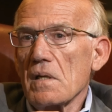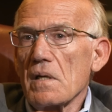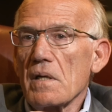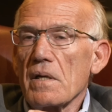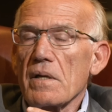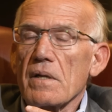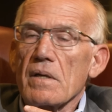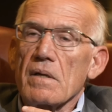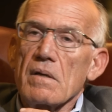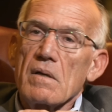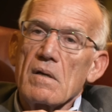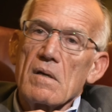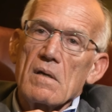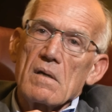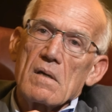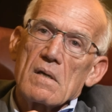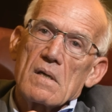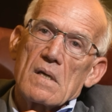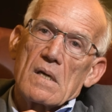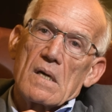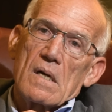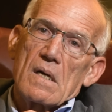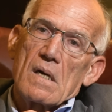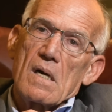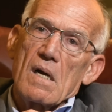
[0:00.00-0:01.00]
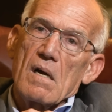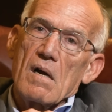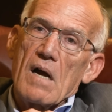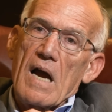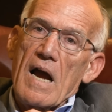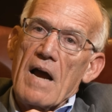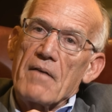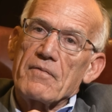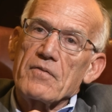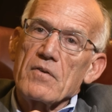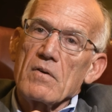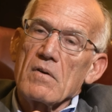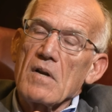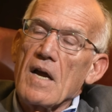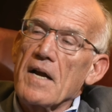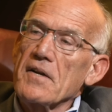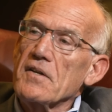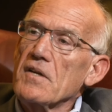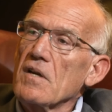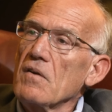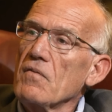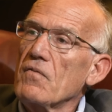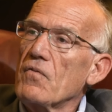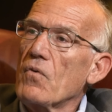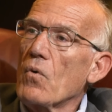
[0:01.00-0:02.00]
and uh, after
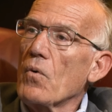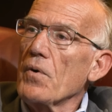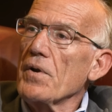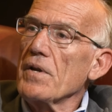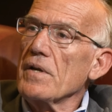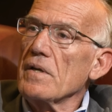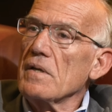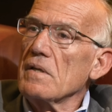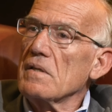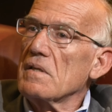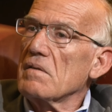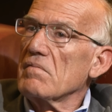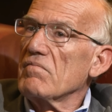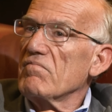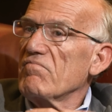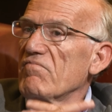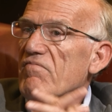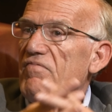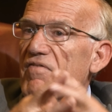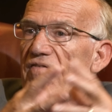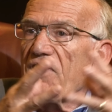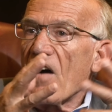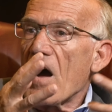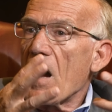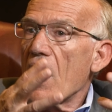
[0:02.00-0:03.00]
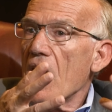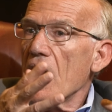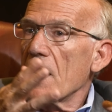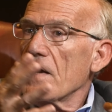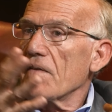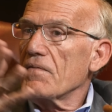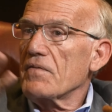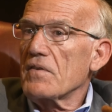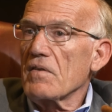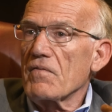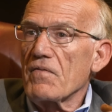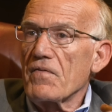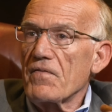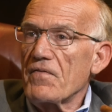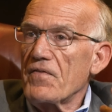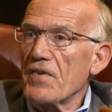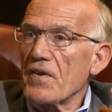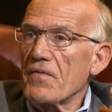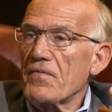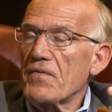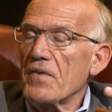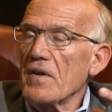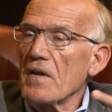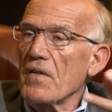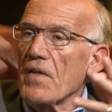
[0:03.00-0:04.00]
1945 to
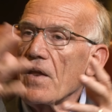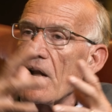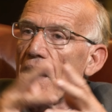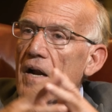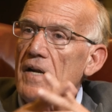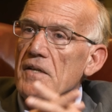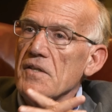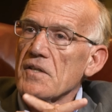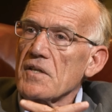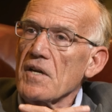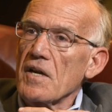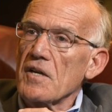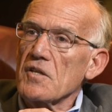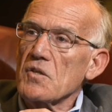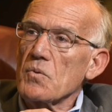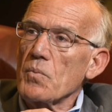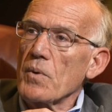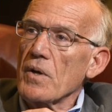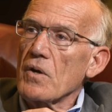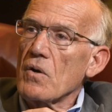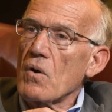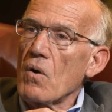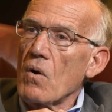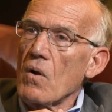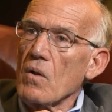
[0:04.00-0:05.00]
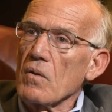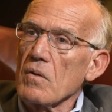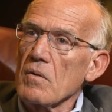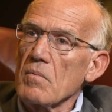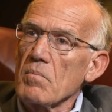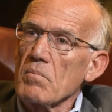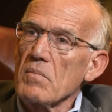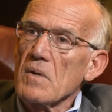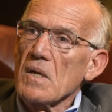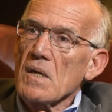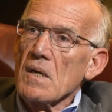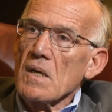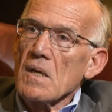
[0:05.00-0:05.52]
50 in the United States, we call them